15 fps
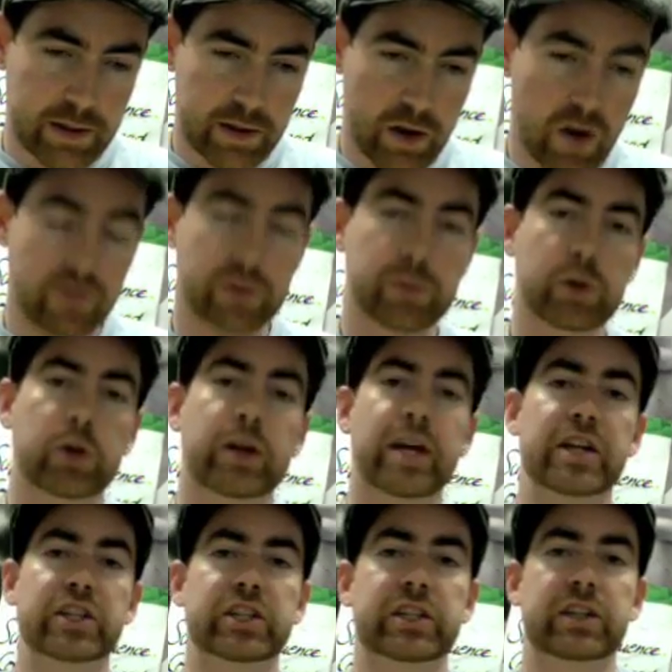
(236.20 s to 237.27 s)

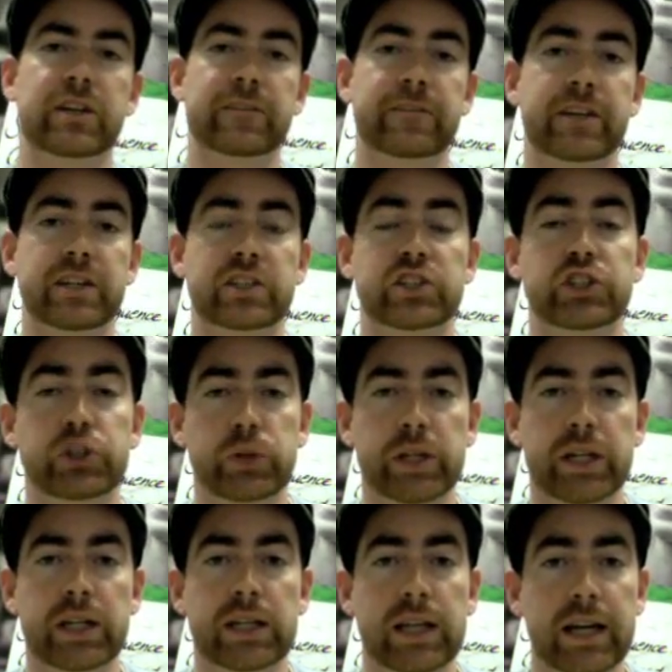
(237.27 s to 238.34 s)
overpronation affects
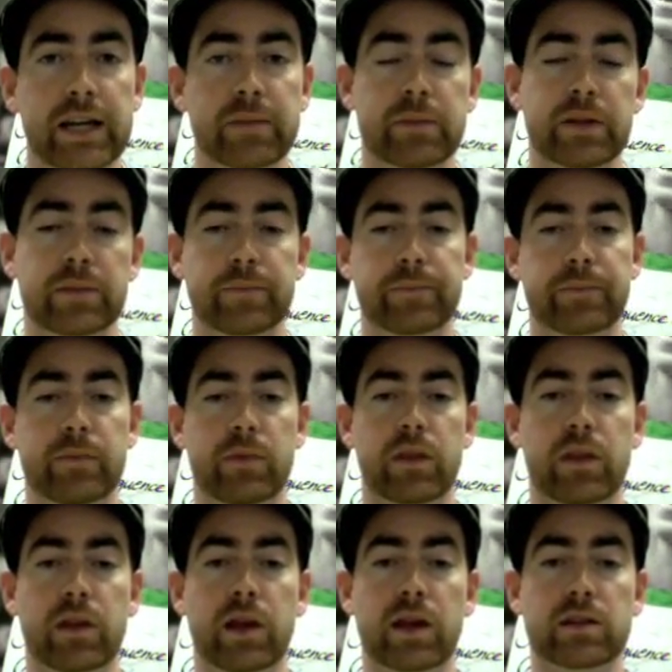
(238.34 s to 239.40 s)
joint alignment.
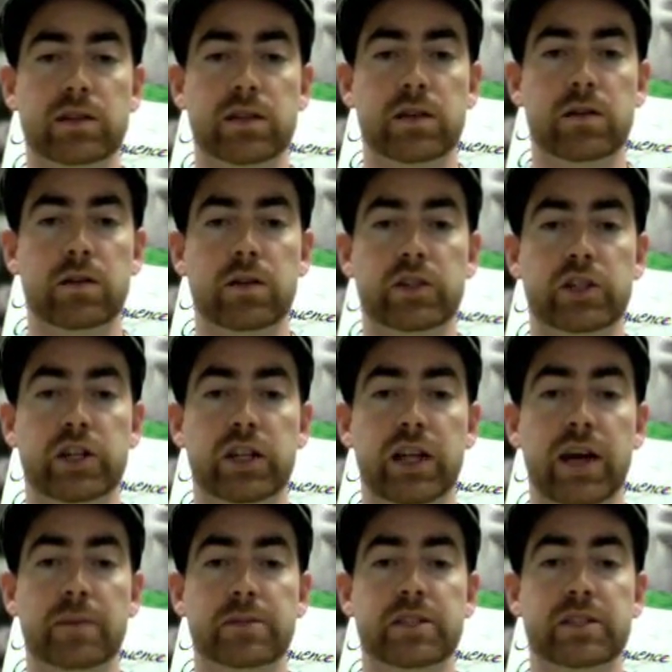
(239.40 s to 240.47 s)
As that arch
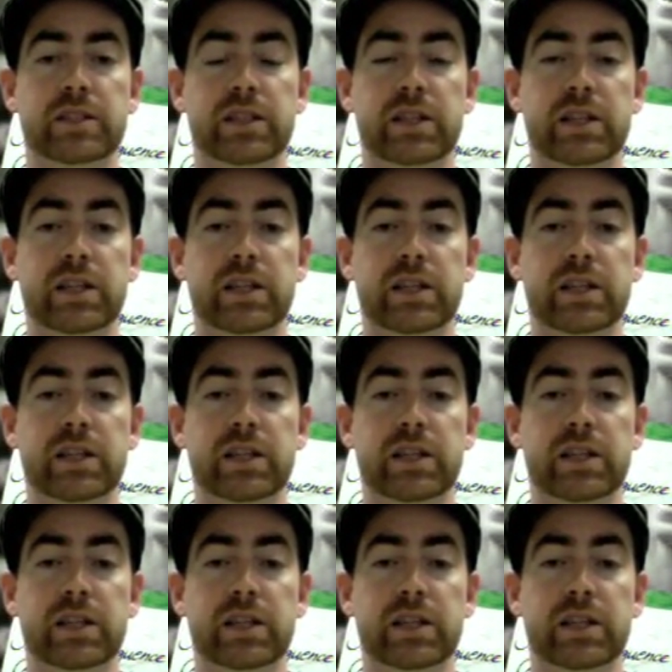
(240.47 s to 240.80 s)
collapses to the